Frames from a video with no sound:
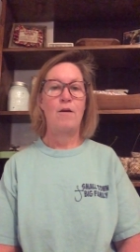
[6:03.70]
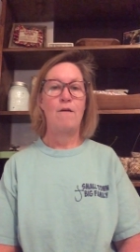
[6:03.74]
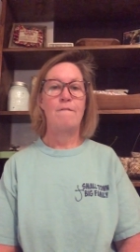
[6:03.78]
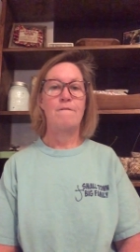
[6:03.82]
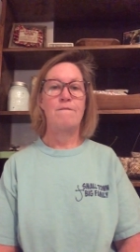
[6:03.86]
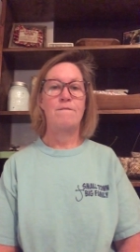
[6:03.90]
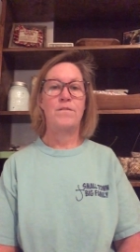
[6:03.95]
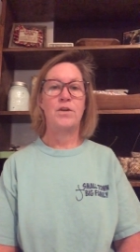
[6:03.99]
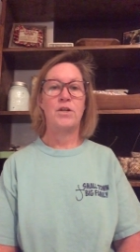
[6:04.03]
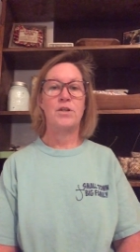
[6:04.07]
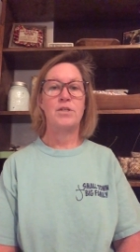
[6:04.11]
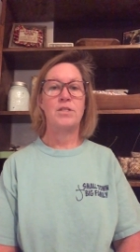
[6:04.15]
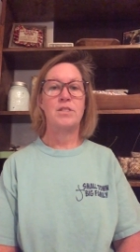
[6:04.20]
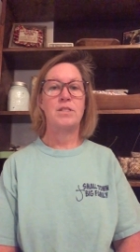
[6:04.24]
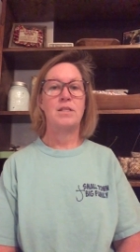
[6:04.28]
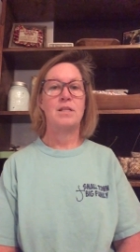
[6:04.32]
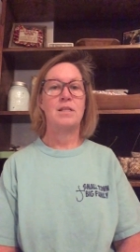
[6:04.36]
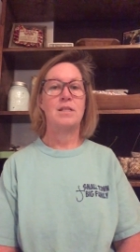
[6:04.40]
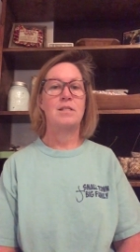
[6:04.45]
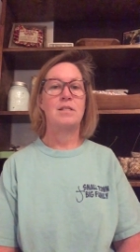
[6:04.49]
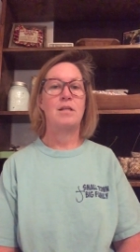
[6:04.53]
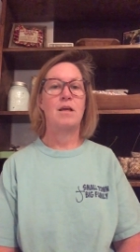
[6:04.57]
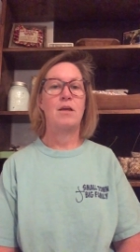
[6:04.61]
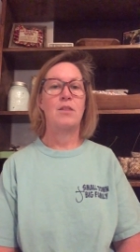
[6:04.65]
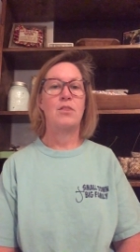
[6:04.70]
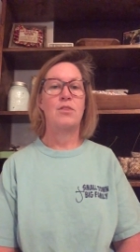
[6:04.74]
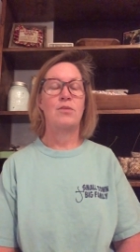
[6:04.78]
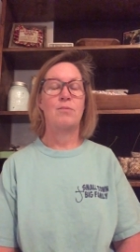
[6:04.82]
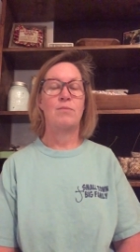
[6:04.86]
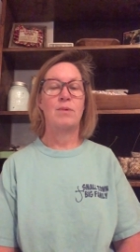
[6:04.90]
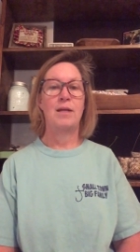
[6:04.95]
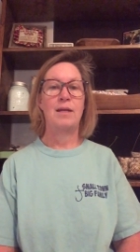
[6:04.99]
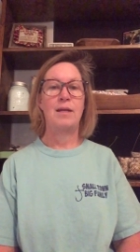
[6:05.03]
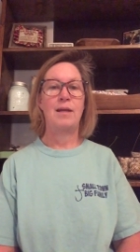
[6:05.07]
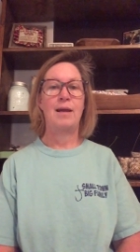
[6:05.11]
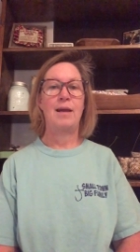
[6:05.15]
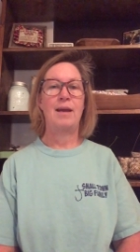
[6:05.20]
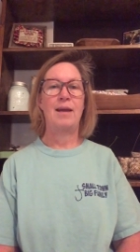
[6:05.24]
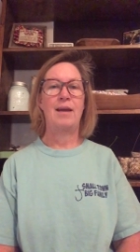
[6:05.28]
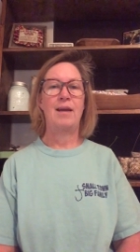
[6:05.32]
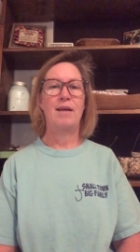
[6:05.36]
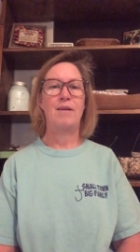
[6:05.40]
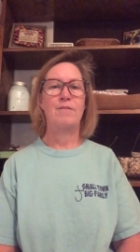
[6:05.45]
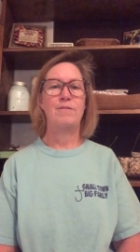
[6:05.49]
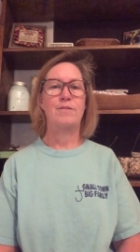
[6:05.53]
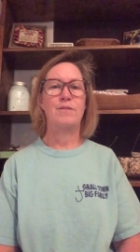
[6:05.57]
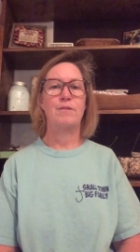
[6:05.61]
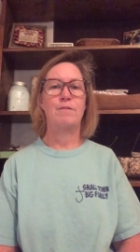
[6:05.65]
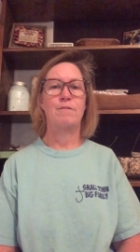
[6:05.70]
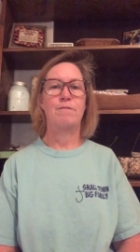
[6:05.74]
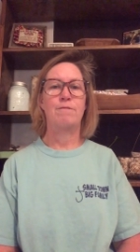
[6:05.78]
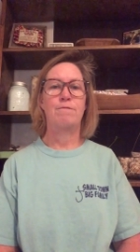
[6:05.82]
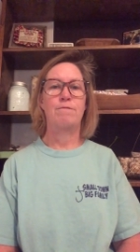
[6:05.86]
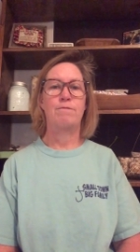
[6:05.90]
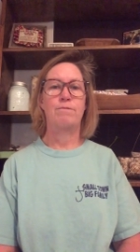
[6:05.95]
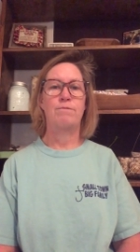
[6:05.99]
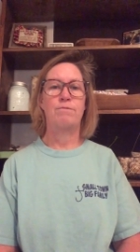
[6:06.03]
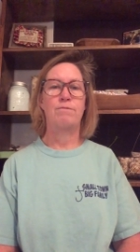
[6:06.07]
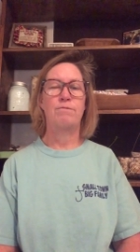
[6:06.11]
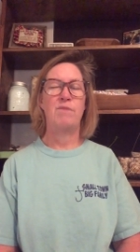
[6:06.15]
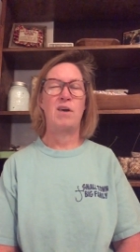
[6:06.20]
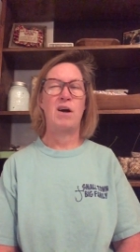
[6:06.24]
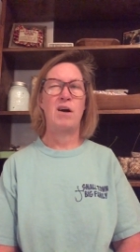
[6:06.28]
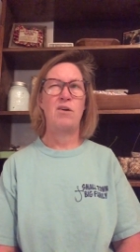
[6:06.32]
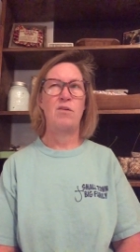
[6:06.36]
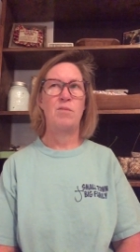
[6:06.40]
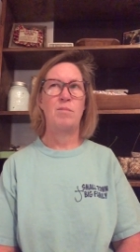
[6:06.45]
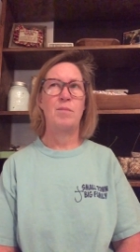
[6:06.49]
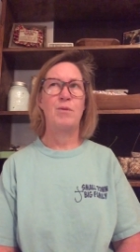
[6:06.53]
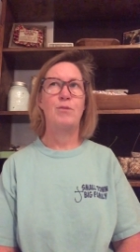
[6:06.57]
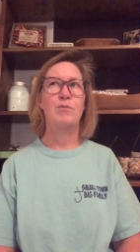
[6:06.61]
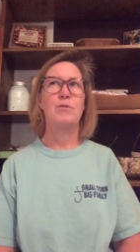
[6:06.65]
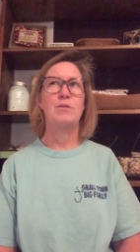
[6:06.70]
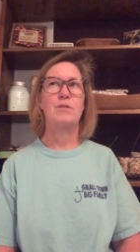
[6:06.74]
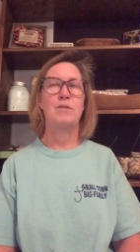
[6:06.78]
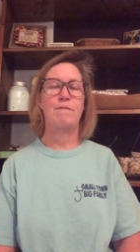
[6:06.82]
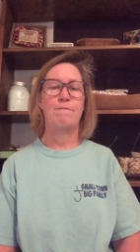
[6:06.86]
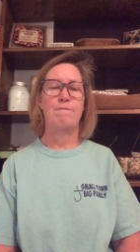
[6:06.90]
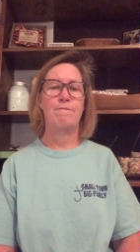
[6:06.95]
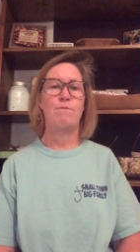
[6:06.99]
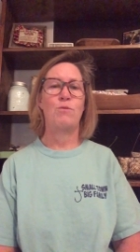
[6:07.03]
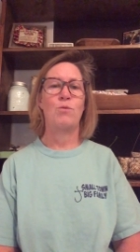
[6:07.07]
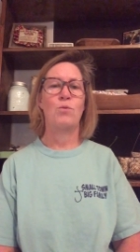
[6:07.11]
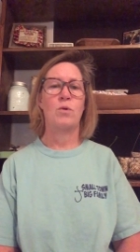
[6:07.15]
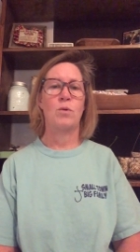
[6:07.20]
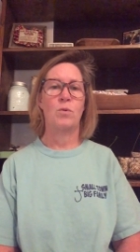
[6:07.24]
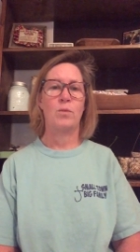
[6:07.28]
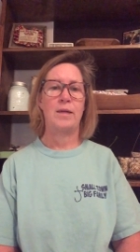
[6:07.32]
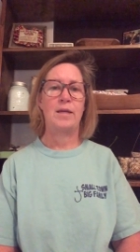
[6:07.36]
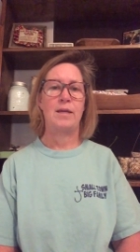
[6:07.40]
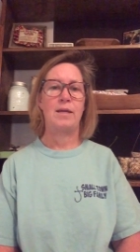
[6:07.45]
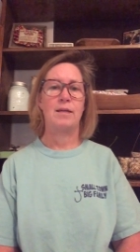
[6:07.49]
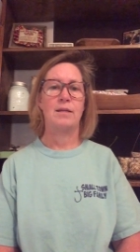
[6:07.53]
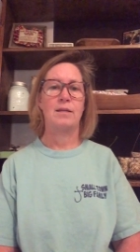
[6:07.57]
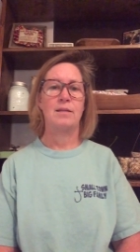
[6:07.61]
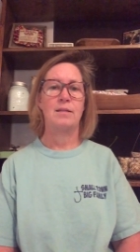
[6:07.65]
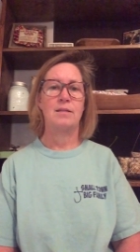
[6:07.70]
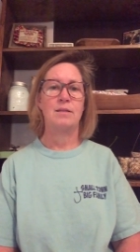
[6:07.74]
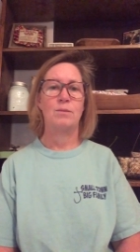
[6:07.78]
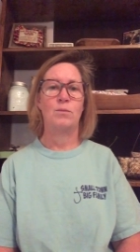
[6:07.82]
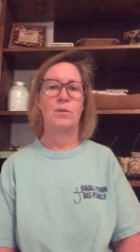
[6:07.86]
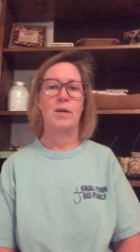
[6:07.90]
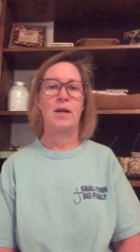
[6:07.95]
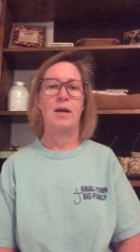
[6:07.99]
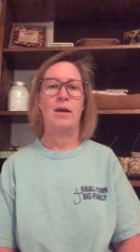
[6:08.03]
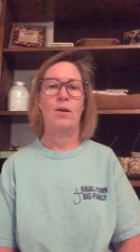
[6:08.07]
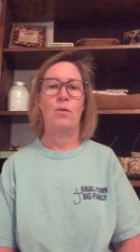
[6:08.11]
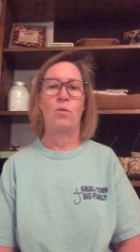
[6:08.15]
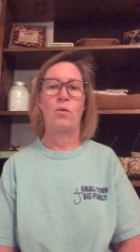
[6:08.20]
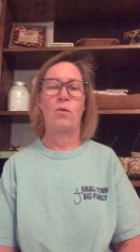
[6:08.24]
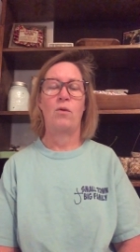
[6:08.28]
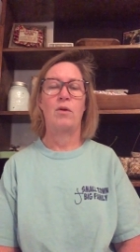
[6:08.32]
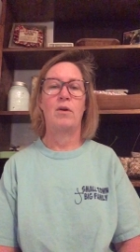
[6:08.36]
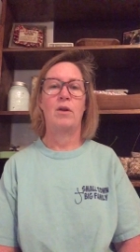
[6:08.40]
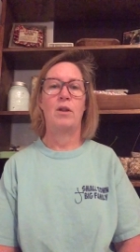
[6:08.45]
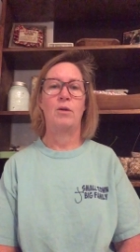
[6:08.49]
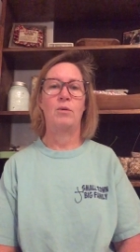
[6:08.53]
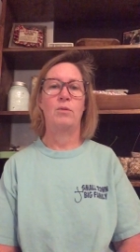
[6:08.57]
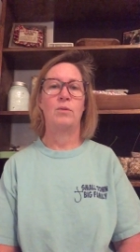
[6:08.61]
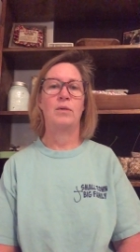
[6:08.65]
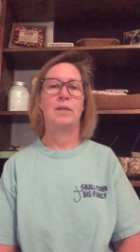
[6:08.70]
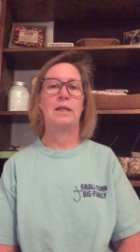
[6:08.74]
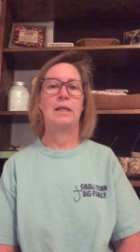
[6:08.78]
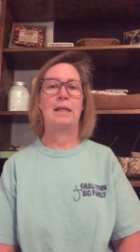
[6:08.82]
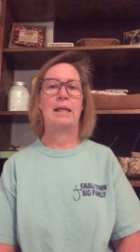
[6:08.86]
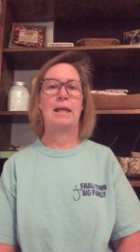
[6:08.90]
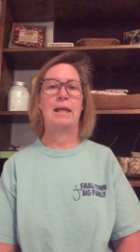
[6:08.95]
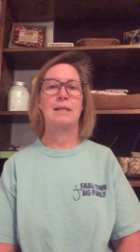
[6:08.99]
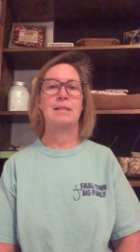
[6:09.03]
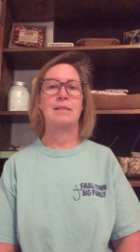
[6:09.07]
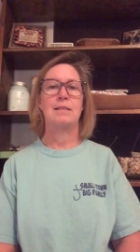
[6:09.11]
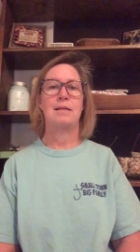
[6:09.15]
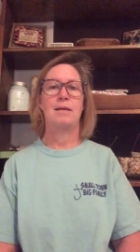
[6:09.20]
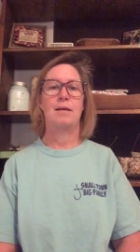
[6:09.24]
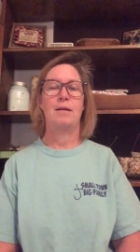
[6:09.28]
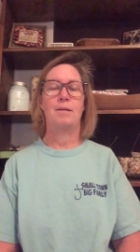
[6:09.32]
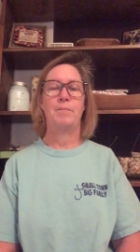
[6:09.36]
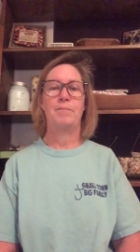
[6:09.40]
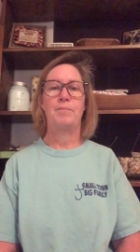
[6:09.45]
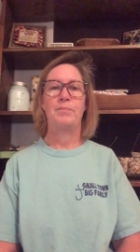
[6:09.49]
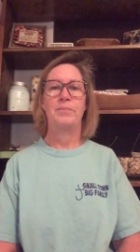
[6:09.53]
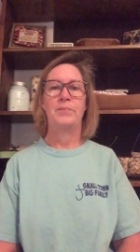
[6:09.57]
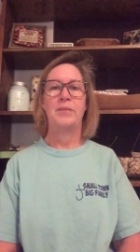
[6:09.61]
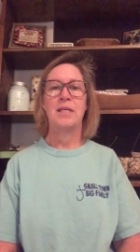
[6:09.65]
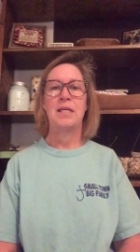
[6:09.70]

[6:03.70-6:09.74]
versus 3.5 to almost 4 weeks when I ordered locally last time.